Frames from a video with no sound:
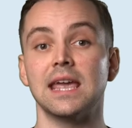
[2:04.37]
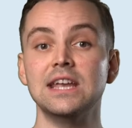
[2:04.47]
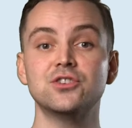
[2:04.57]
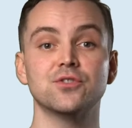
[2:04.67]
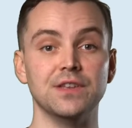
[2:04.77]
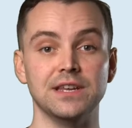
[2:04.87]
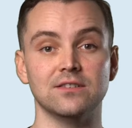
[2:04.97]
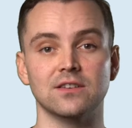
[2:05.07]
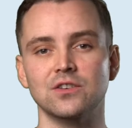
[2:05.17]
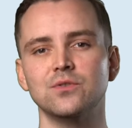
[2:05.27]
Each of
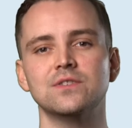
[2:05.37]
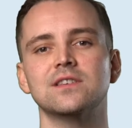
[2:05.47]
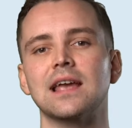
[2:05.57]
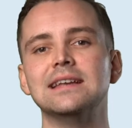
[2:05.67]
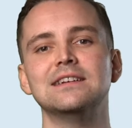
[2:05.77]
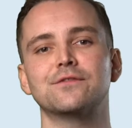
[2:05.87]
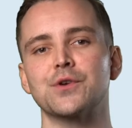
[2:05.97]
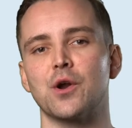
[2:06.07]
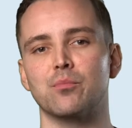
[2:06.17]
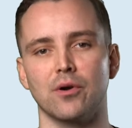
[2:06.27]
these uses a
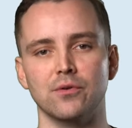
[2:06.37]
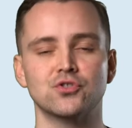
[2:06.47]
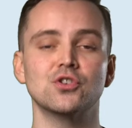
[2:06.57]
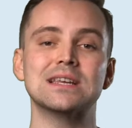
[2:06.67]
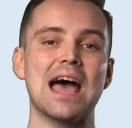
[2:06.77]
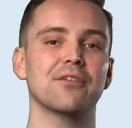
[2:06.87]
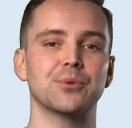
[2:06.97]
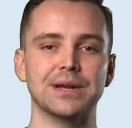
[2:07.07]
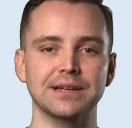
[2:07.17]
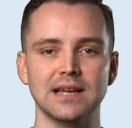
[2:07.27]
different approach to
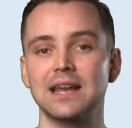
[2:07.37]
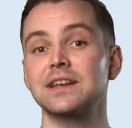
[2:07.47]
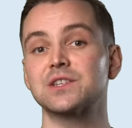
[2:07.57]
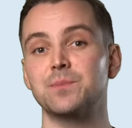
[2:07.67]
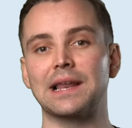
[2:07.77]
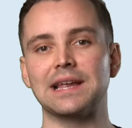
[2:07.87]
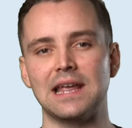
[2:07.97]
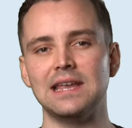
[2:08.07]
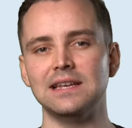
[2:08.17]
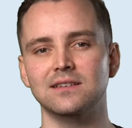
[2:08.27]
gathering and expelling
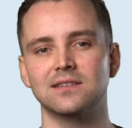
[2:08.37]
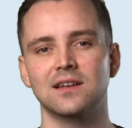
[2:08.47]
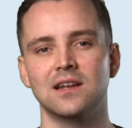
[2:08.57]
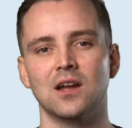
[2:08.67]
heat,